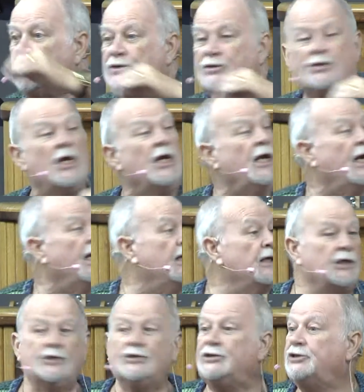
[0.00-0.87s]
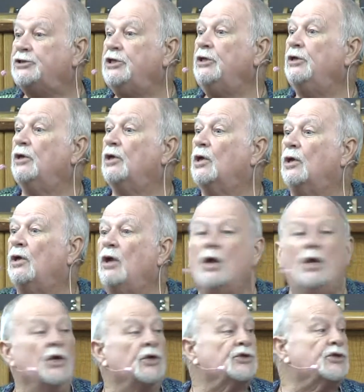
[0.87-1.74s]
also speaks
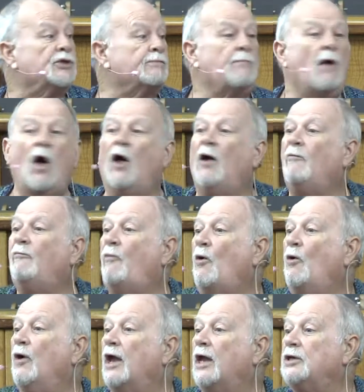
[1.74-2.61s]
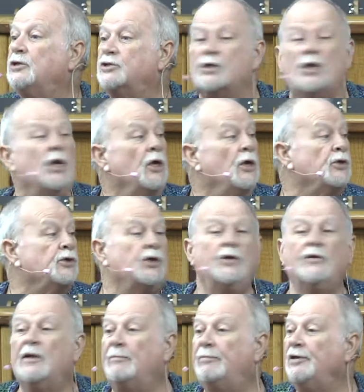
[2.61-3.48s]
in a still small
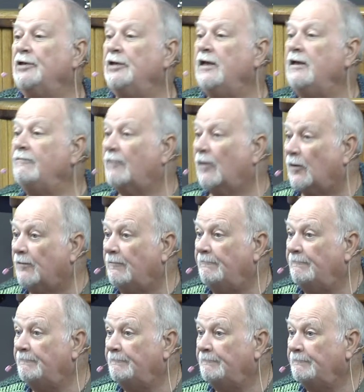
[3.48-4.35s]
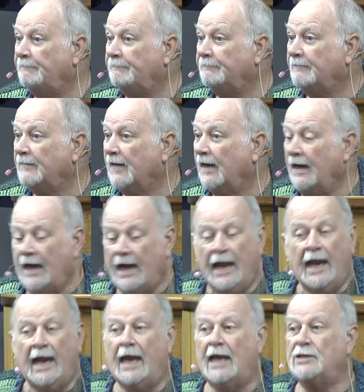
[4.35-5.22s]
voice to the believer.
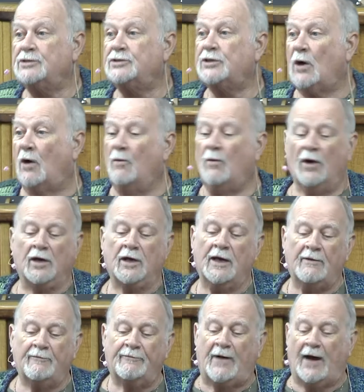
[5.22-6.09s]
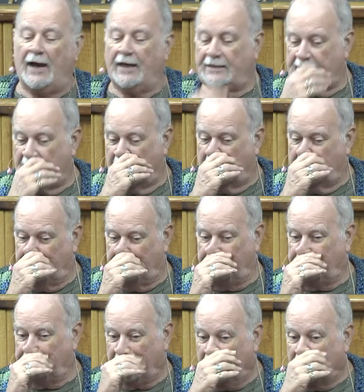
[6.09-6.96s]
And so we're
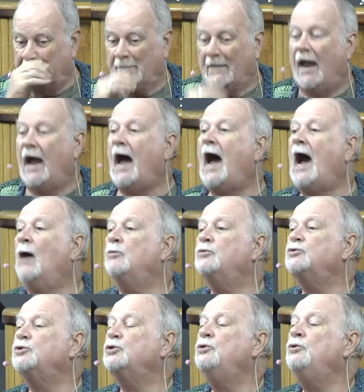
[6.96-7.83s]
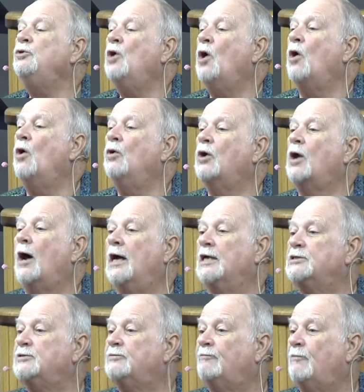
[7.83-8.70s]
going to find out
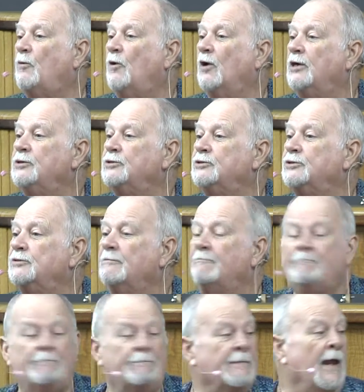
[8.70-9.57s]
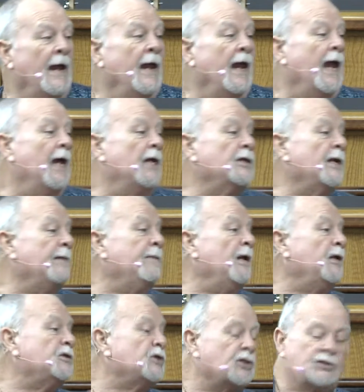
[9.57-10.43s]
how to know God's
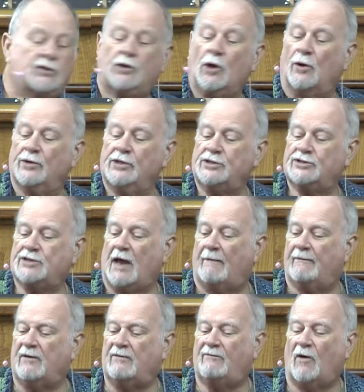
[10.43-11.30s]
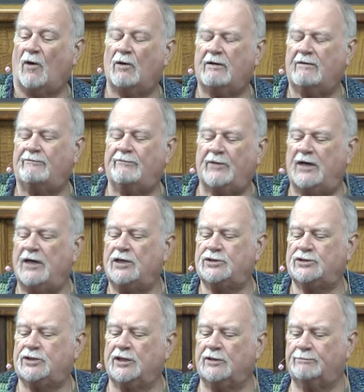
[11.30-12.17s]
voice. And let me just throw
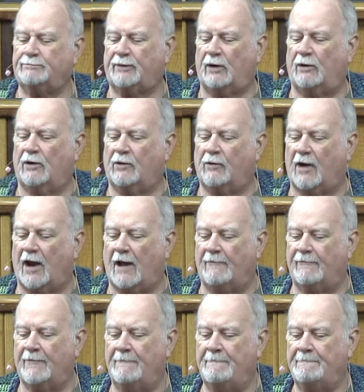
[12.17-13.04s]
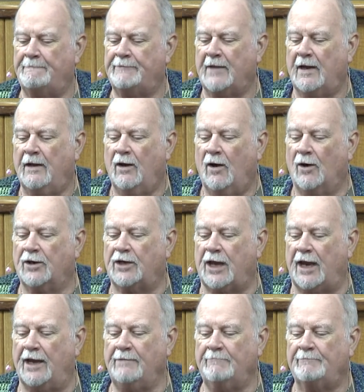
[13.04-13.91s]
this out before we finish this
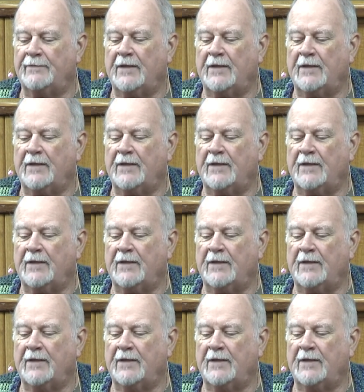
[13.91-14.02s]
paragraph.